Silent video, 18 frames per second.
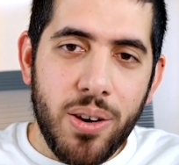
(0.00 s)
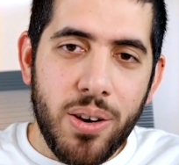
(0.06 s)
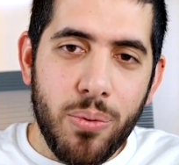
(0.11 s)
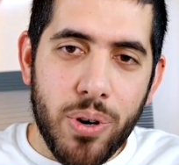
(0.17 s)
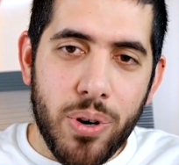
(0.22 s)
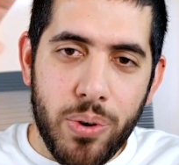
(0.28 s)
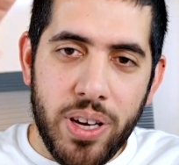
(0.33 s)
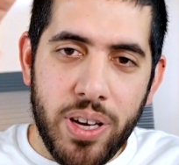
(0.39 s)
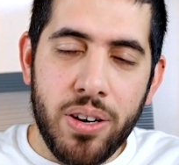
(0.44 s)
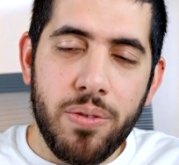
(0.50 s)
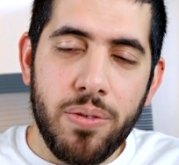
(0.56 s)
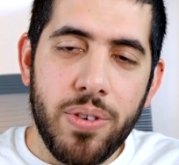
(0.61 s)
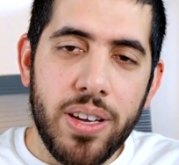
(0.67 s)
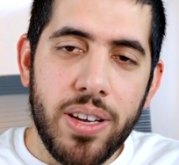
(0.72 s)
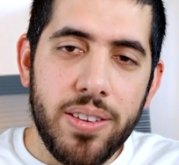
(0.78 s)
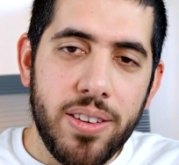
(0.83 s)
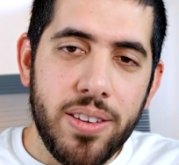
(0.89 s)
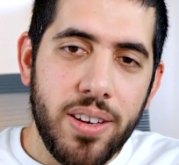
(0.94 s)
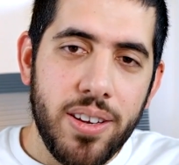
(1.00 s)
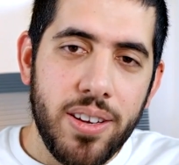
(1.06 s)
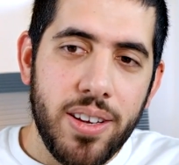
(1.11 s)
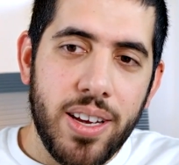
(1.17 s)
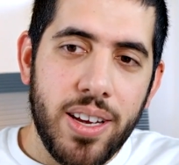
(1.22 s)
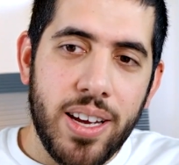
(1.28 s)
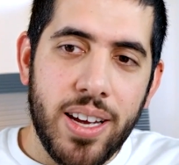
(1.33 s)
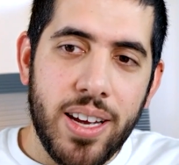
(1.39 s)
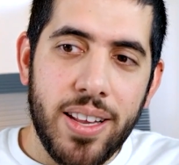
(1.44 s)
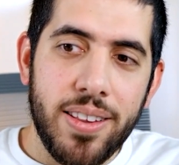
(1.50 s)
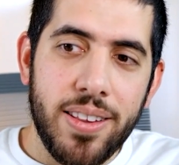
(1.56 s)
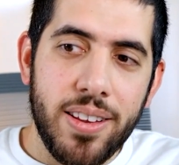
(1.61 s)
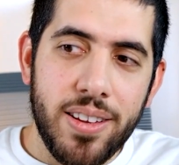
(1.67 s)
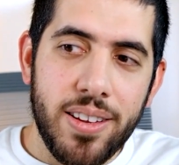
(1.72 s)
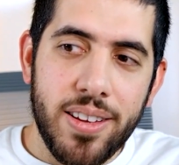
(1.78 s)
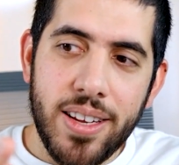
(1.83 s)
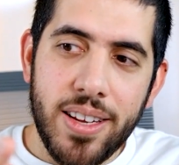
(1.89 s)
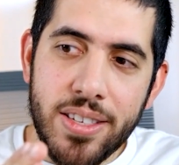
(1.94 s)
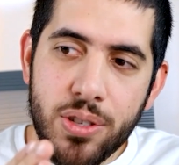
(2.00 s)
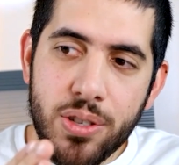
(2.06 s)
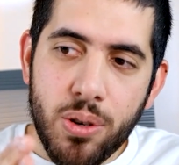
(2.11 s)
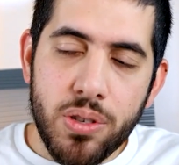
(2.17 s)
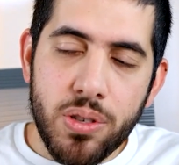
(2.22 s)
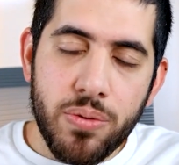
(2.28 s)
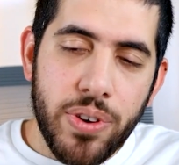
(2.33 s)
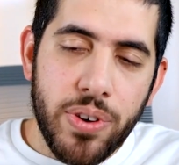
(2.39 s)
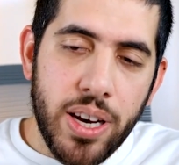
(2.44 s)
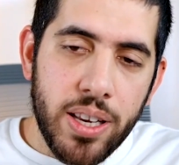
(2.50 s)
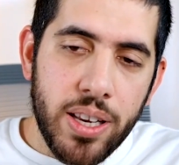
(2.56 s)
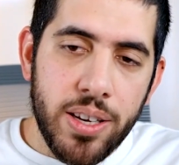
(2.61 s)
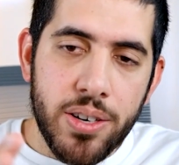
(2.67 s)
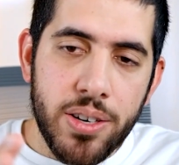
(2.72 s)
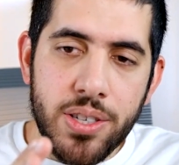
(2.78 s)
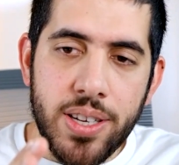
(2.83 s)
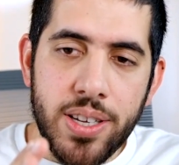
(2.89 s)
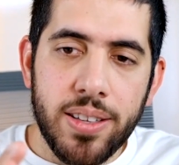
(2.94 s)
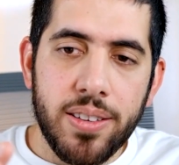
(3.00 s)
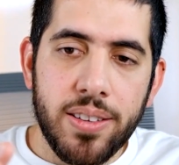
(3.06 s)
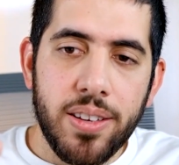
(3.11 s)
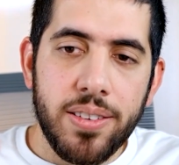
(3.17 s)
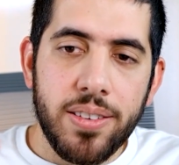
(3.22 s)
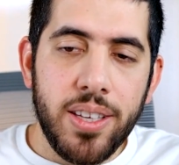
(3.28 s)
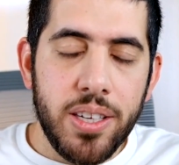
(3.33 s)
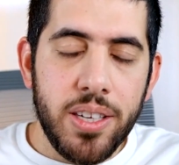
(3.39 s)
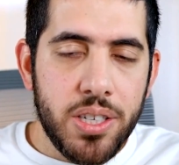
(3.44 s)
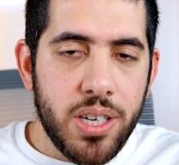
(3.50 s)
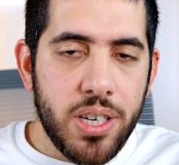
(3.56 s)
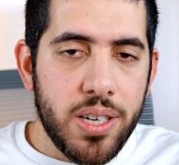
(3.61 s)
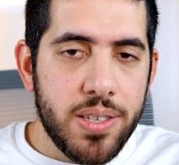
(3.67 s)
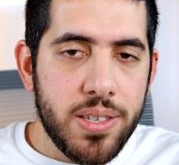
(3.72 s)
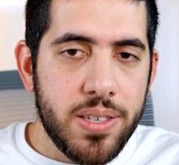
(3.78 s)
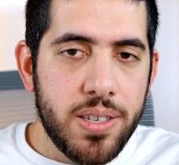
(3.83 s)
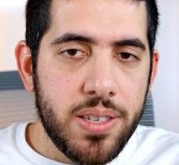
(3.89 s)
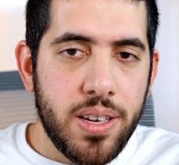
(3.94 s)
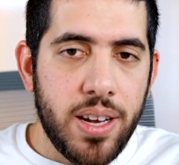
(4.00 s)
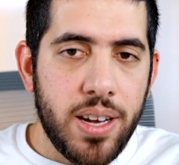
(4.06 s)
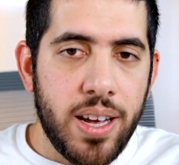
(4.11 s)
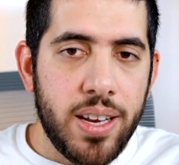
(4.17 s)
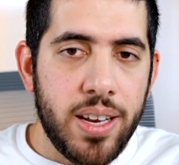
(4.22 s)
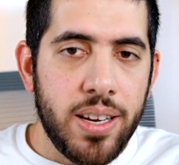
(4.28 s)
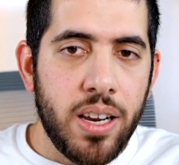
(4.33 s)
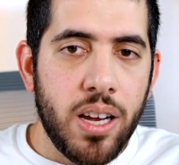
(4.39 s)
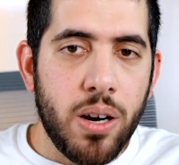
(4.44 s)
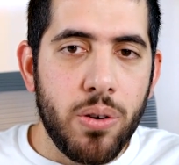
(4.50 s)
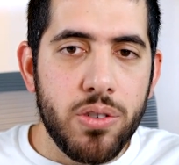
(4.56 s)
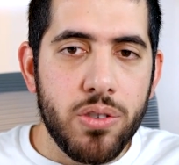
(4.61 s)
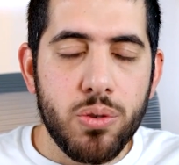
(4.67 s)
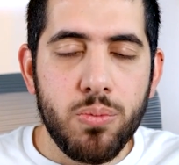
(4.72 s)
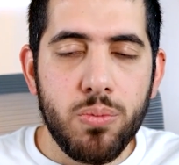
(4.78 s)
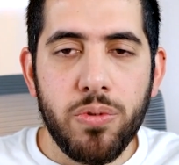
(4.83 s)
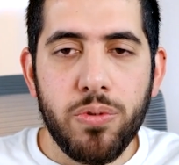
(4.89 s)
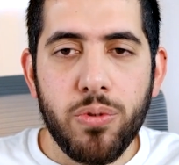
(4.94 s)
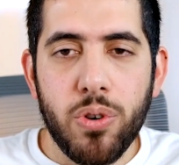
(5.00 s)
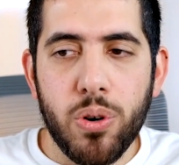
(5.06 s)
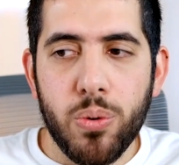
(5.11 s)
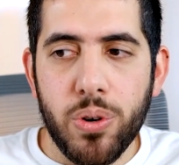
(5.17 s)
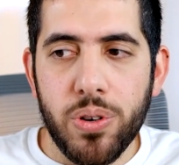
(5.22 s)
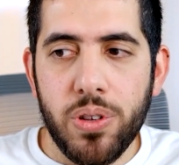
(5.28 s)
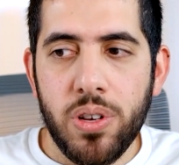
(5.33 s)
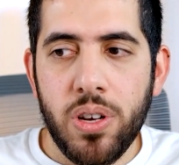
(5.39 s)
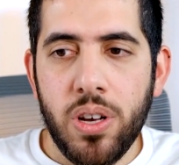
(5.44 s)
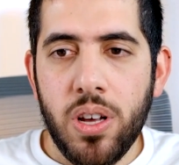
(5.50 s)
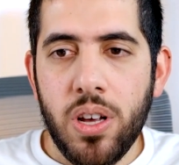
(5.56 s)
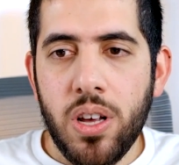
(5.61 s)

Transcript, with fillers: where we innovate and as those failures that teach us and allow us to move forward.